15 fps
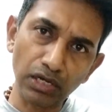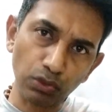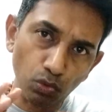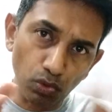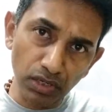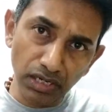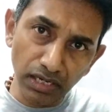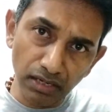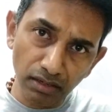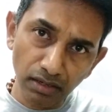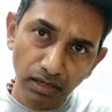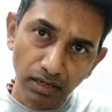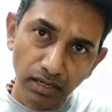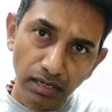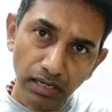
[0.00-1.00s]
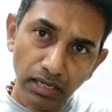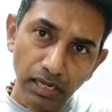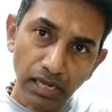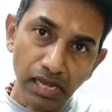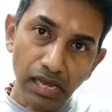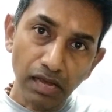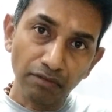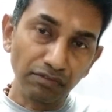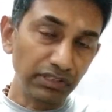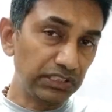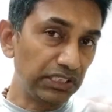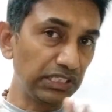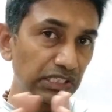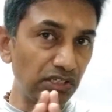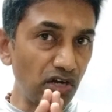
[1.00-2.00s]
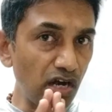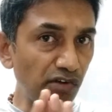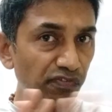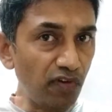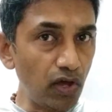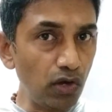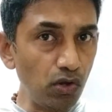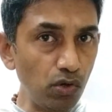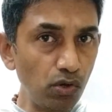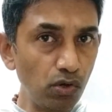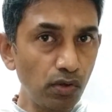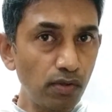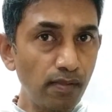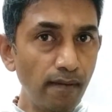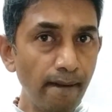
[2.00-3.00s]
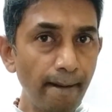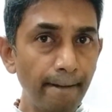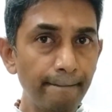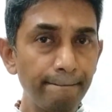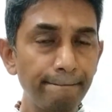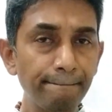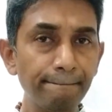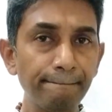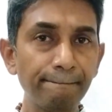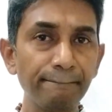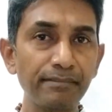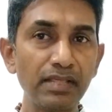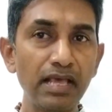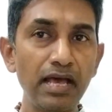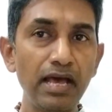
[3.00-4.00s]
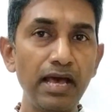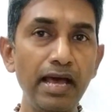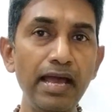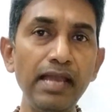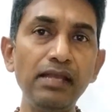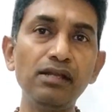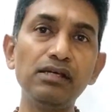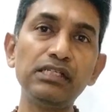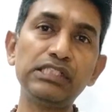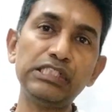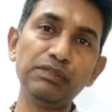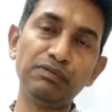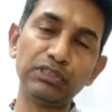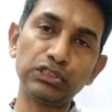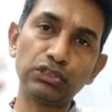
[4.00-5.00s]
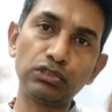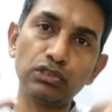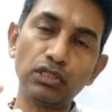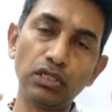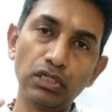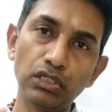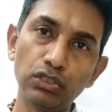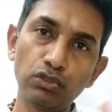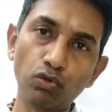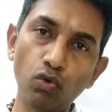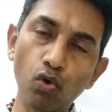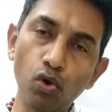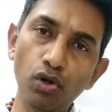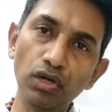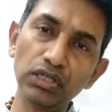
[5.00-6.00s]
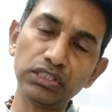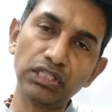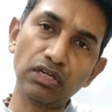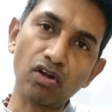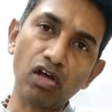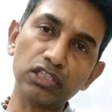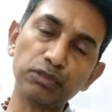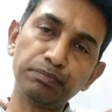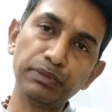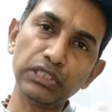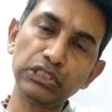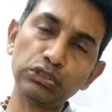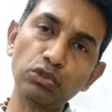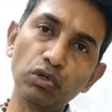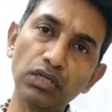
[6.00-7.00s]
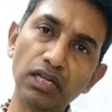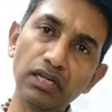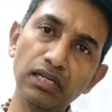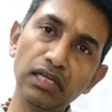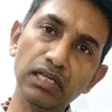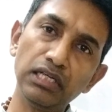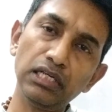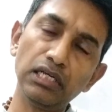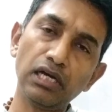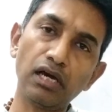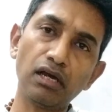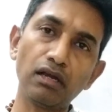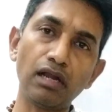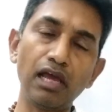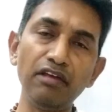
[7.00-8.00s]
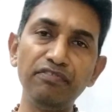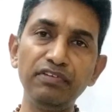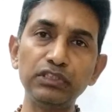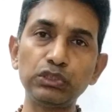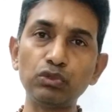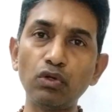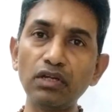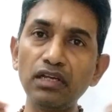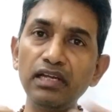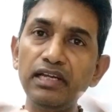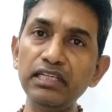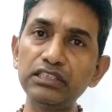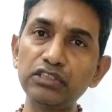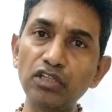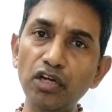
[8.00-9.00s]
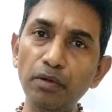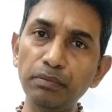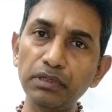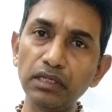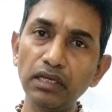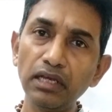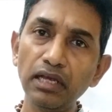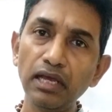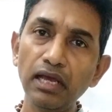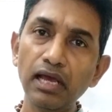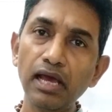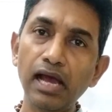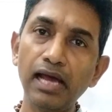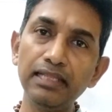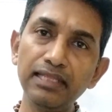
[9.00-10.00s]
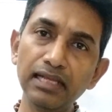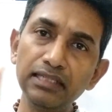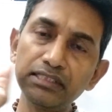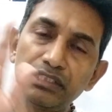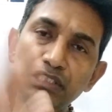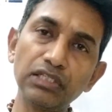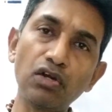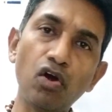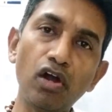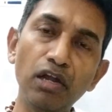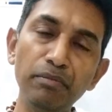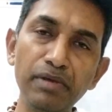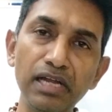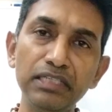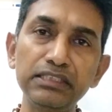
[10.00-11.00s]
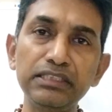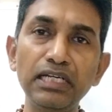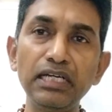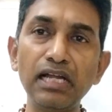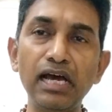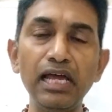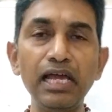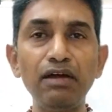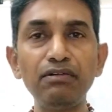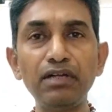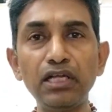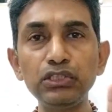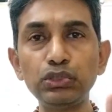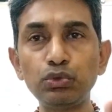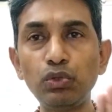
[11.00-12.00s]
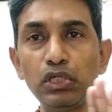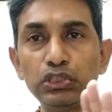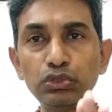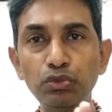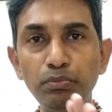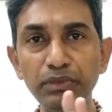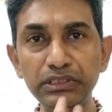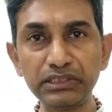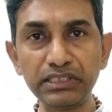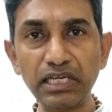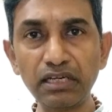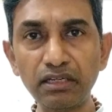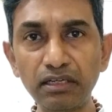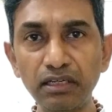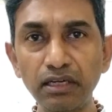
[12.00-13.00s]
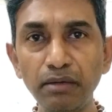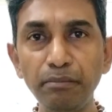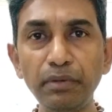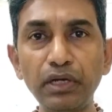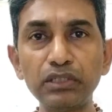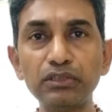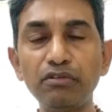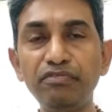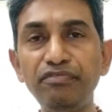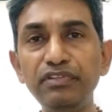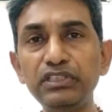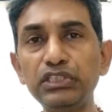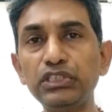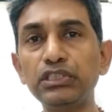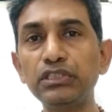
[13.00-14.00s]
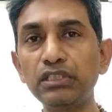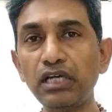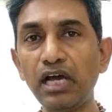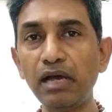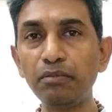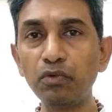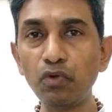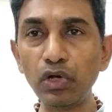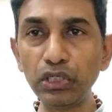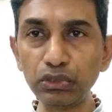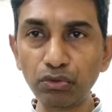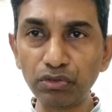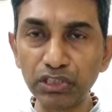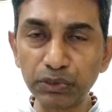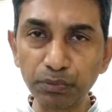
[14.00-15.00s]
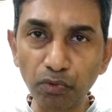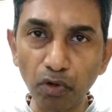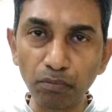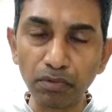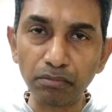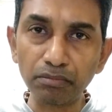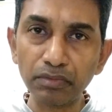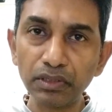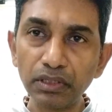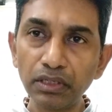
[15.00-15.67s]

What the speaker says: told her, which she did not follow. And she was trolled, she lost peace totally, her life is totally disturbed. And then she called me and said, I have done so and so mistake, because of which I am going through this problem.